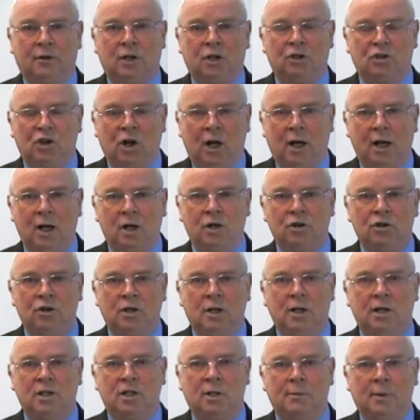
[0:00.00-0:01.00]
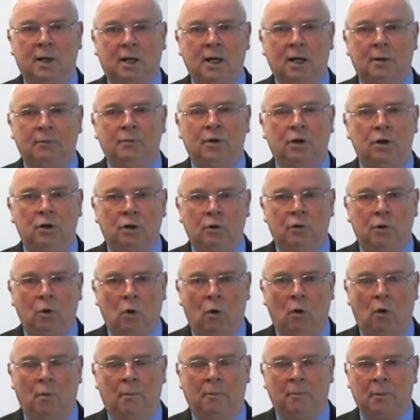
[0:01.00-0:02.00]
The change needs to become the new
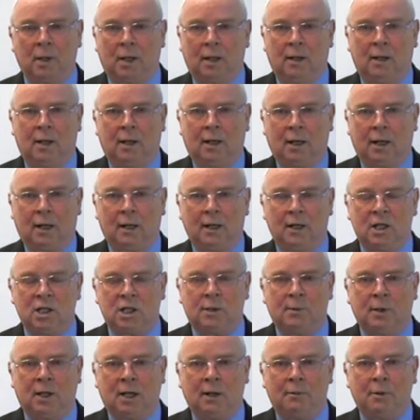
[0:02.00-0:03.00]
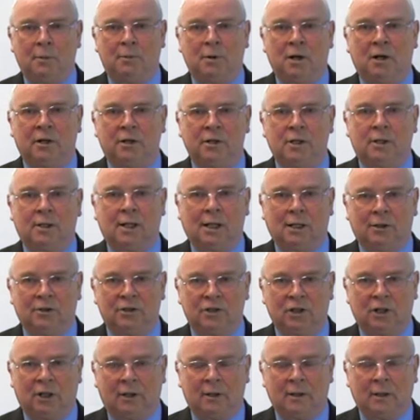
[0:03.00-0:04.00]
norm. It needs to become a part of the
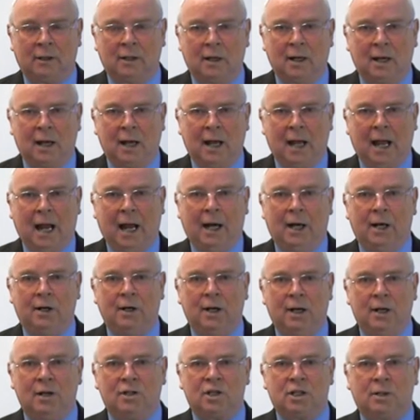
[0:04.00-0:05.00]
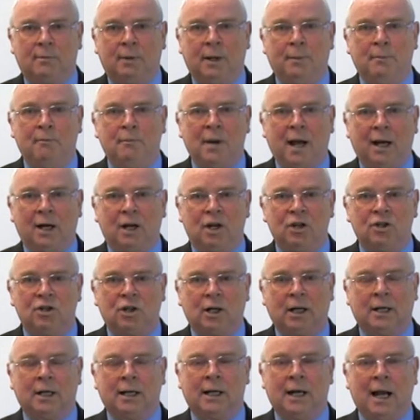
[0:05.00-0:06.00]
culture. And it needs to be
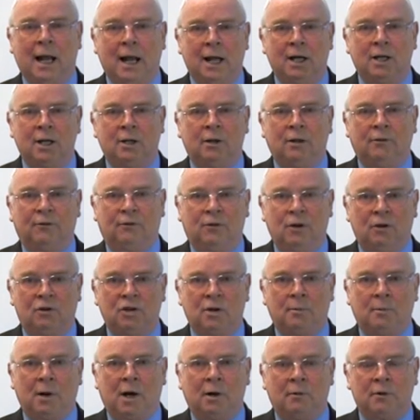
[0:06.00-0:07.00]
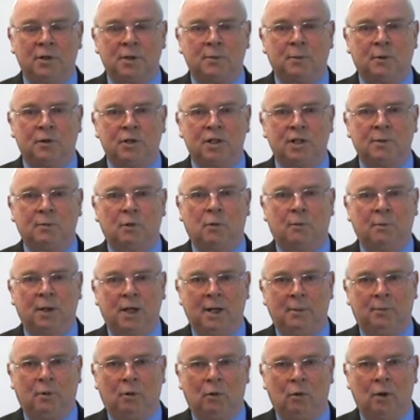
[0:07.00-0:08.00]
managed and led in the future by responsible
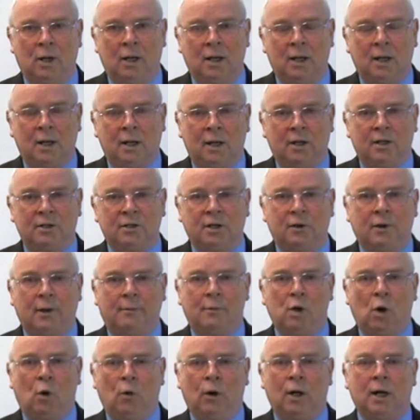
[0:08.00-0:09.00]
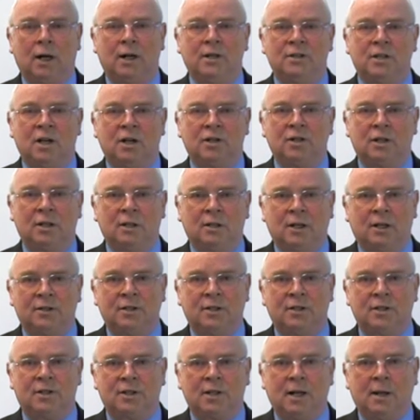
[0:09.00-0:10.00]
people so that the organisation
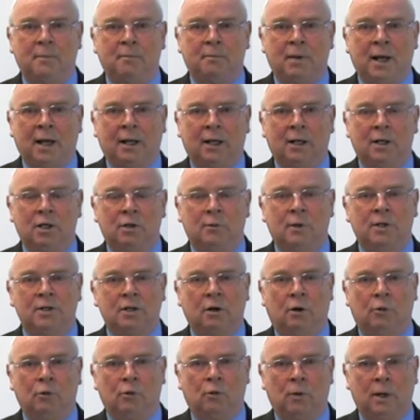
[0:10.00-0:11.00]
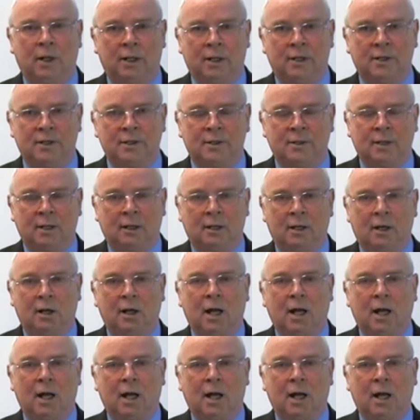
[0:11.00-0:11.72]
doesn't slip back into its old ways.